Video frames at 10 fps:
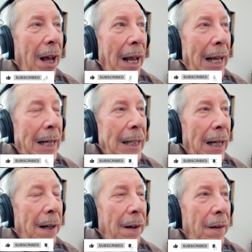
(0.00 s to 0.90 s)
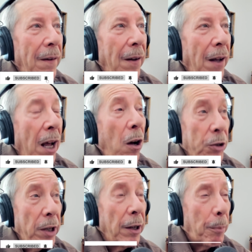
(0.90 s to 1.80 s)
And I
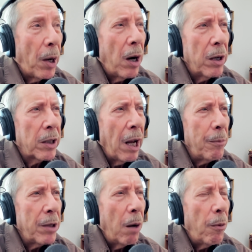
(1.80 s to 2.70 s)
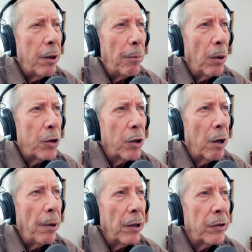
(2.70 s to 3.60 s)
also had a part-time job with a brochure
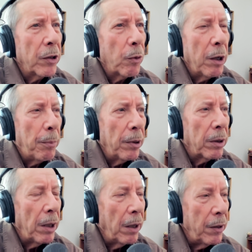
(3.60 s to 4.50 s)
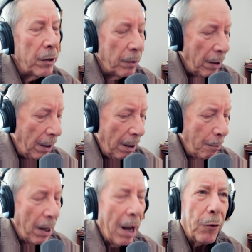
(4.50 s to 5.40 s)
business where you put these
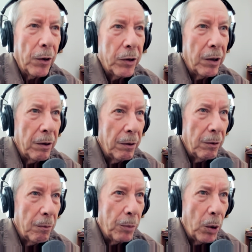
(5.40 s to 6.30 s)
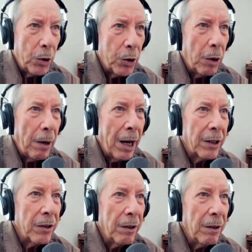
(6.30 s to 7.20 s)
pamphlets in brochure
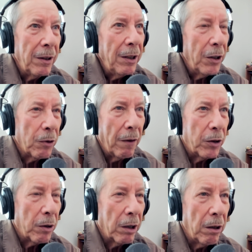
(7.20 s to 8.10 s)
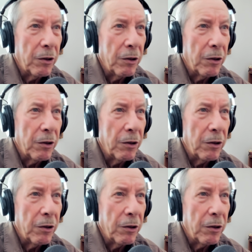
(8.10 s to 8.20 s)
racks and drive a truck around.